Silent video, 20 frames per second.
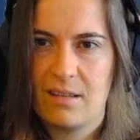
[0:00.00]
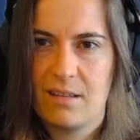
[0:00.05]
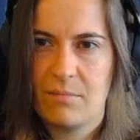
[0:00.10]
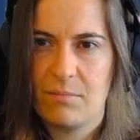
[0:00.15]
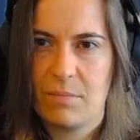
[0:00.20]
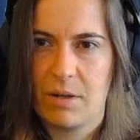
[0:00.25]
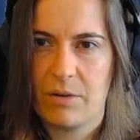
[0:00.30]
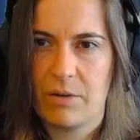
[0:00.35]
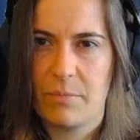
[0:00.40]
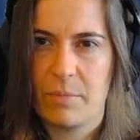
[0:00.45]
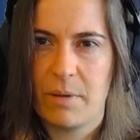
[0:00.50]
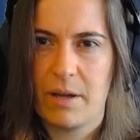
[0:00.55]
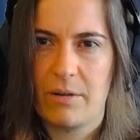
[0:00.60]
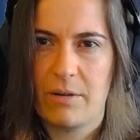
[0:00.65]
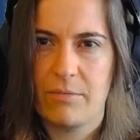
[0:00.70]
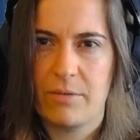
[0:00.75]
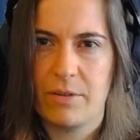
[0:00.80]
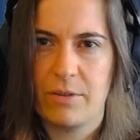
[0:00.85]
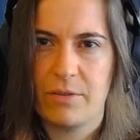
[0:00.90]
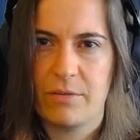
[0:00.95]
Battery power
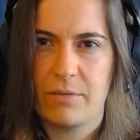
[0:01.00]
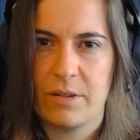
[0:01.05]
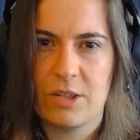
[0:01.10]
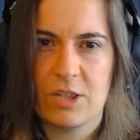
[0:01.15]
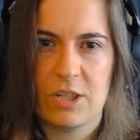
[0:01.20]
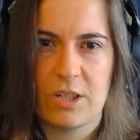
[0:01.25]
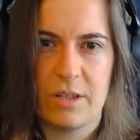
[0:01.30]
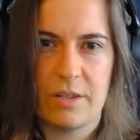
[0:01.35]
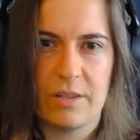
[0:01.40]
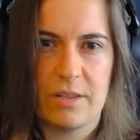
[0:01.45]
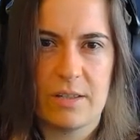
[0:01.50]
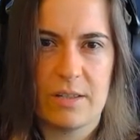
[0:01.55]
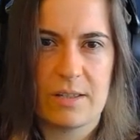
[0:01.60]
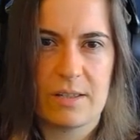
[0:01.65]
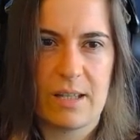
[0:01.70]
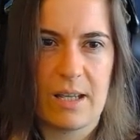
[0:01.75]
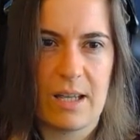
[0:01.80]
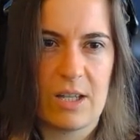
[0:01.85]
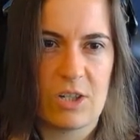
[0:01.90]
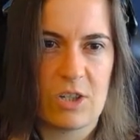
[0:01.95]
filtering, shelters,
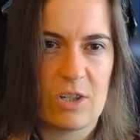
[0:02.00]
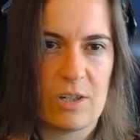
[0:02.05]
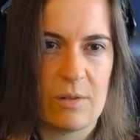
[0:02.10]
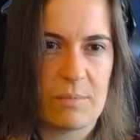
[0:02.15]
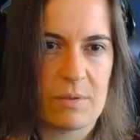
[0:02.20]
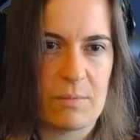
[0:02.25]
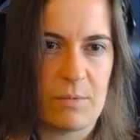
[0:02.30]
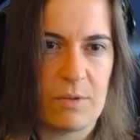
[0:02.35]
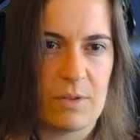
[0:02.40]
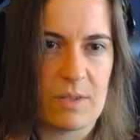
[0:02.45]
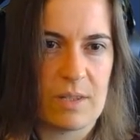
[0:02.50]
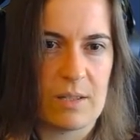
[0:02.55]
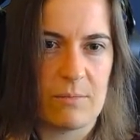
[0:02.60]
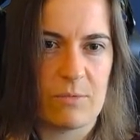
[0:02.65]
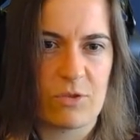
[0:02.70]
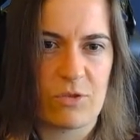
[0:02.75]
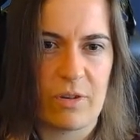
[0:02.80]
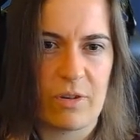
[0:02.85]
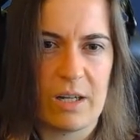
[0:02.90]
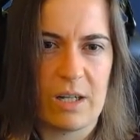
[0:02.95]
airships, museum,
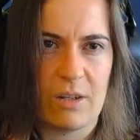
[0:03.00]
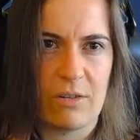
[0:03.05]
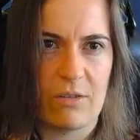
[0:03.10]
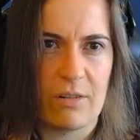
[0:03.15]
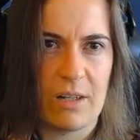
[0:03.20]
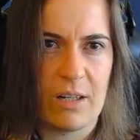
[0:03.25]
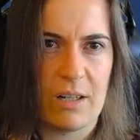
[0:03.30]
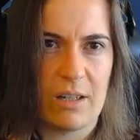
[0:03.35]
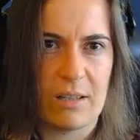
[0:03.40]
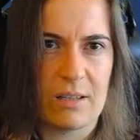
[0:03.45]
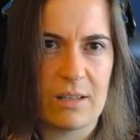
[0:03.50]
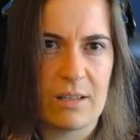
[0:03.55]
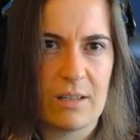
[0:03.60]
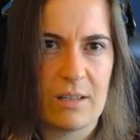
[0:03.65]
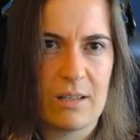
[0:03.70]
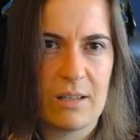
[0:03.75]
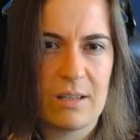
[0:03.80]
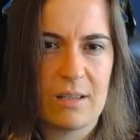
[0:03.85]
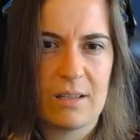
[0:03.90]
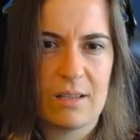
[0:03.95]
training ground,
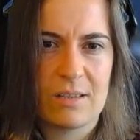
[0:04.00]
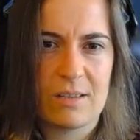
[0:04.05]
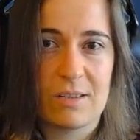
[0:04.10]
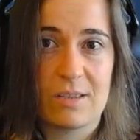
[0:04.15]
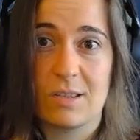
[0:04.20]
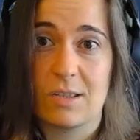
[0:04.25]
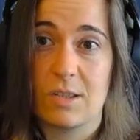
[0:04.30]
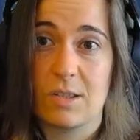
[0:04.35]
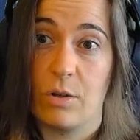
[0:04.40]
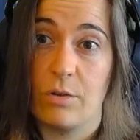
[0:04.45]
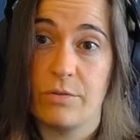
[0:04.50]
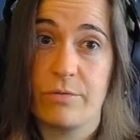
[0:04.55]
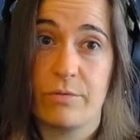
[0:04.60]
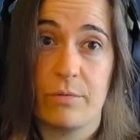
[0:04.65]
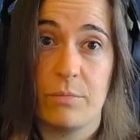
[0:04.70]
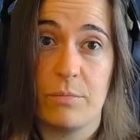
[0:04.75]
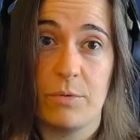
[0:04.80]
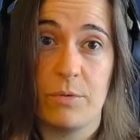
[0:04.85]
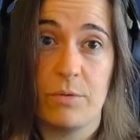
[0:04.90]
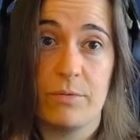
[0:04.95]
salt
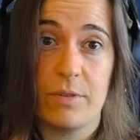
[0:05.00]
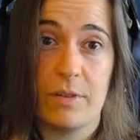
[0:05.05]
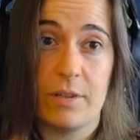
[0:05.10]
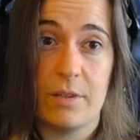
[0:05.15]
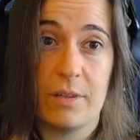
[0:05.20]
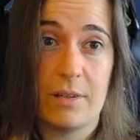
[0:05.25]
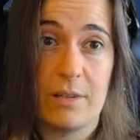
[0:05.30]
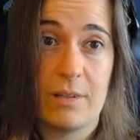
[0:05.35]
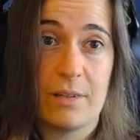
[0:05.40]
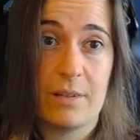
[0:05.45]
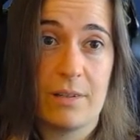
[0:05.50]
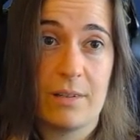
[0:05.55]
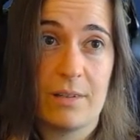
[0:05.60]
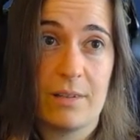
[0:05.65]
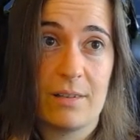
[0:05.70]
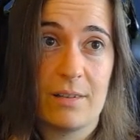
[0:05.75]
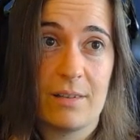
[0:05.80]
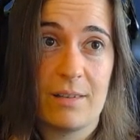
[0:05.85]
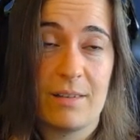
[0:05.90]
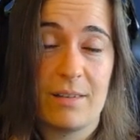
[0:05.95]
removal.
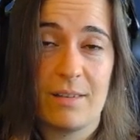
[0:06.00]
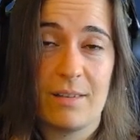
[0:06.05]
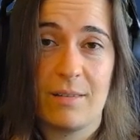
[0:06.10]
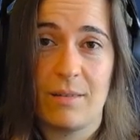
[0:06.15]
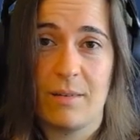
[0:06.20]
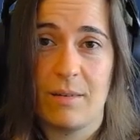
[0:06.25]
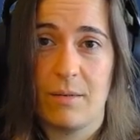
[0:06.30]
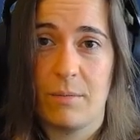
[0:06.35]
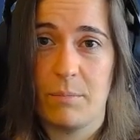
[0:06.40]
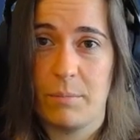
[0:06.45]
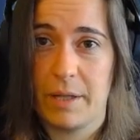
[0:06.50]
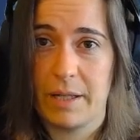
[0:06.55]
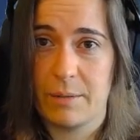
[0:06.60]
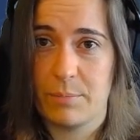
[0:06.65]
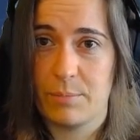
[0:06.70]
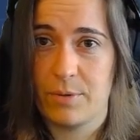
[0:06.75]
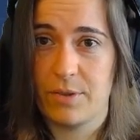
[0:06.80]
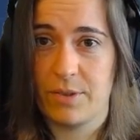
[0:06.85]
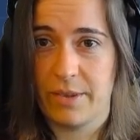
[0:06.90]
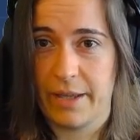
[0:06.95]
Bloody
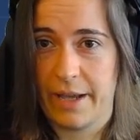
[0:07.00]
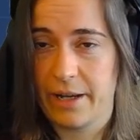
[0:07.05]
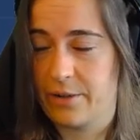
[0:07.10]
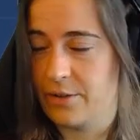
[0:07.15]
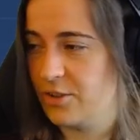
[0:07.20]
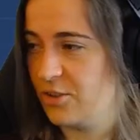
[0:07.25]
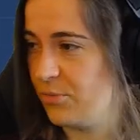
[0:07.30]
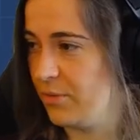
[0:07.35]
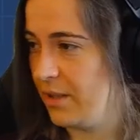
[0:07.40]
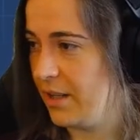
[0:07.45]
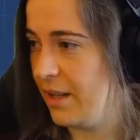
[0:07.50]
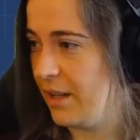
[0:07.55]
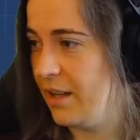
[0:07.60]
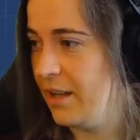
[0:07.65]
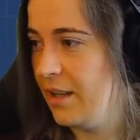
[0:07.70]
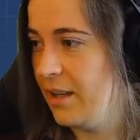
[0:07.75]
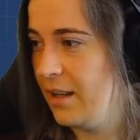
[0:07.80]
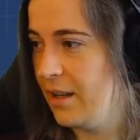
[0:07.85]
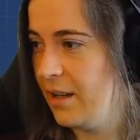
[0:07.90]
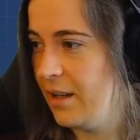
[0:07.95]
put that on Twitter.
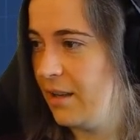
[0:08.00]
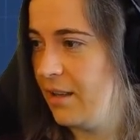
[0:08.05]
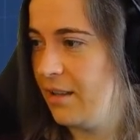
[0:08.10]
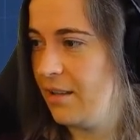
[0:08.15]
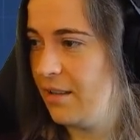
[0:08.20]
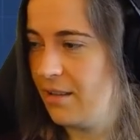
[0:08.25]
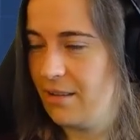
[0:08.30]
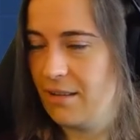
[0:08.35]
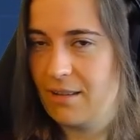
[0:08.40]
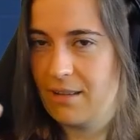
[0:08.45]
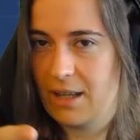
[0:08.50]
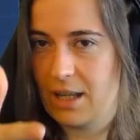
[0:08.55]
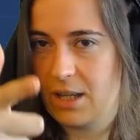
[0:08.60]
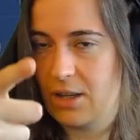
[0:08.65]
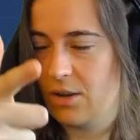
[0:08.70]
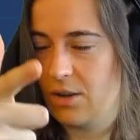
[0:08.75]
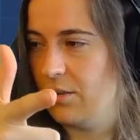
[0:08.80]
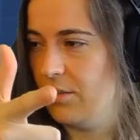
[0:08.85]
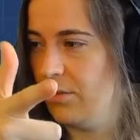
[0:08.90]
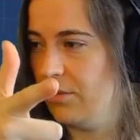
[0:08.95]
Hey
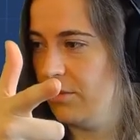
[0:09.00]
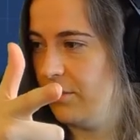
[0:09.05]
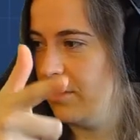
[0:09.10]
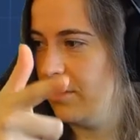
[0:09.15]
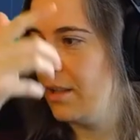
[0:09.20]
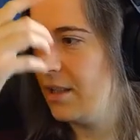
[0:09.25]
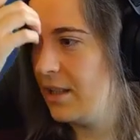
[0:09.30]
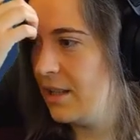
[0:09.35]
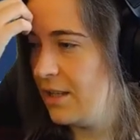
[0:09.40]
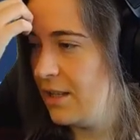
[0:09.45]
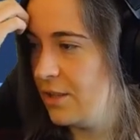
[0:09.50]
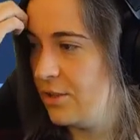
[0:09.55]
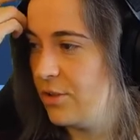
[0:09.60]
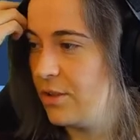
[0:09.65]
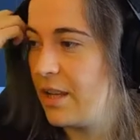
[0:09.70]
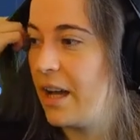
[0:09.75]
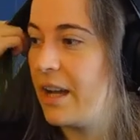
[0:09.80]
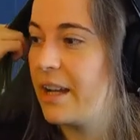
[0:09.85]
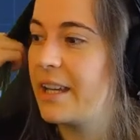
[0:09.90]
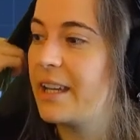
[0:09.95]
yo. You
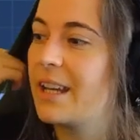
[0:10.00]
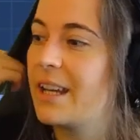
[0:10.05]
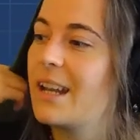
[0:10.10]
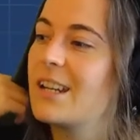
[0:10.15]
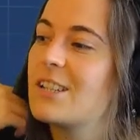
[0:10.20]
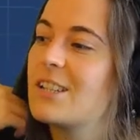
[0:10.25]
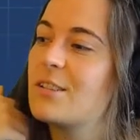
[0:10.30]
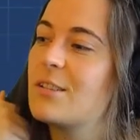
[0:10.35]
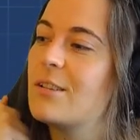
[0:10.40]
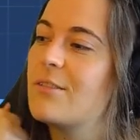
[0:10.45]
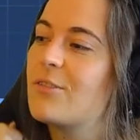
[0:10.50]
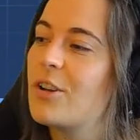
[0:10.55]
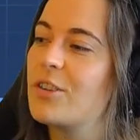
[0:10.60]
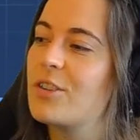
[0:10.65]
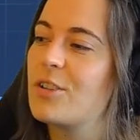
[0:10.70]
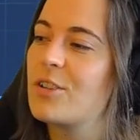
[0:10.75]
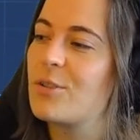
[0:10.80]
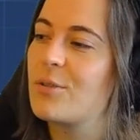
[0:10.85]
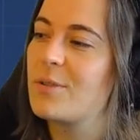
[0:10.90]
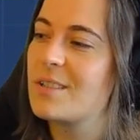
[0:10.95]
can't get it until you've got the
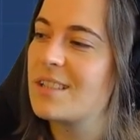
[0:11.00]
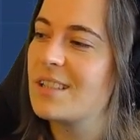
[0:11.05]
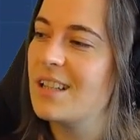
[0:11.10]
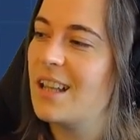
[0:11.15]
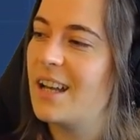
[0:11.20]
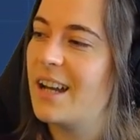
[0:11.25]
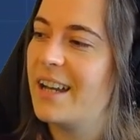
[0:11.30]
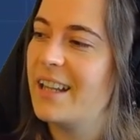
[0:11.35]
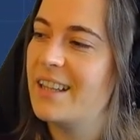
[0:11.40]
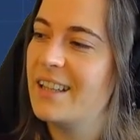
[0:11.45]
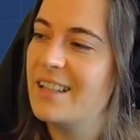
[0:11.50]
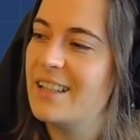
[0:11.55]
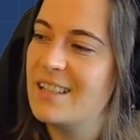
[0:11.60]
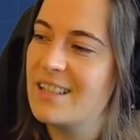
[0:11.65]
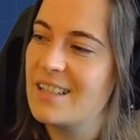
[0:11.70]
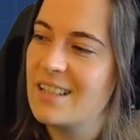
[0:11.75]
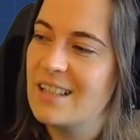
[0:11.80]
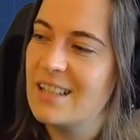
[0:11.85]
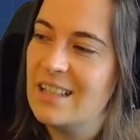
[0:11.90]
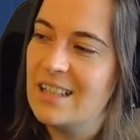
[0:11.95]
Crystal Island?
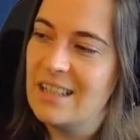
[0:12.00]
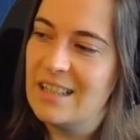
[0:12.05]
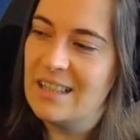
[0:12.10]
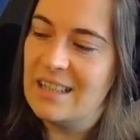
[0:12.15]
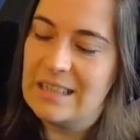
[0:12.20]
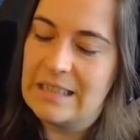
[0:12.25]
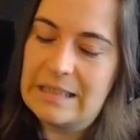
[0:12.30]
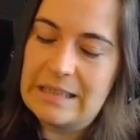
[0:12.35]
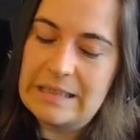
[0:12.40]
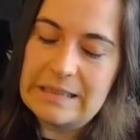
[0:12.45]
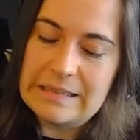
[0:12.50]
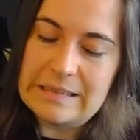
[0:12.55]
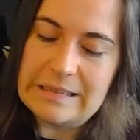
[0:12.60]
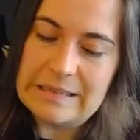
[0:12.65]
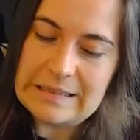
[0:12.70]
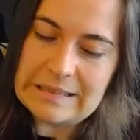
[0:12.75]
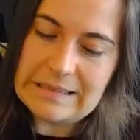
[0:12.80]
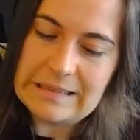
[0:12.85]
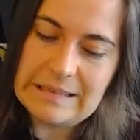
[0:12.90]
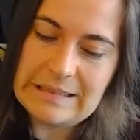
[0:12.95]

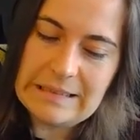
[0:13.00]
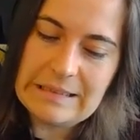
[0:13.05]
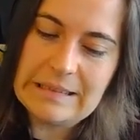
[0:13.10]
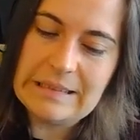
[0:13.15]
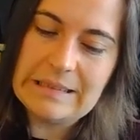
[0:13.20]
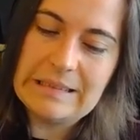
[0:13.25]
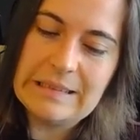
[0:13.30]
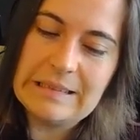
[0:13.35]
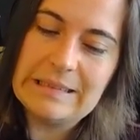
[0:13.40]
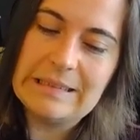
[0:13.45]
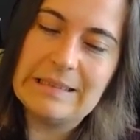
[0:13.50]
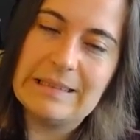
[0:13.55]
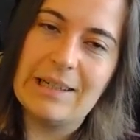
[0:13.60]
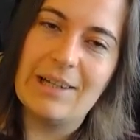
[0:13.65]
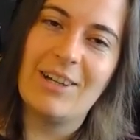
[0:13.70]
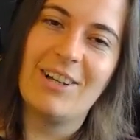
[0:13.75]
Ugh.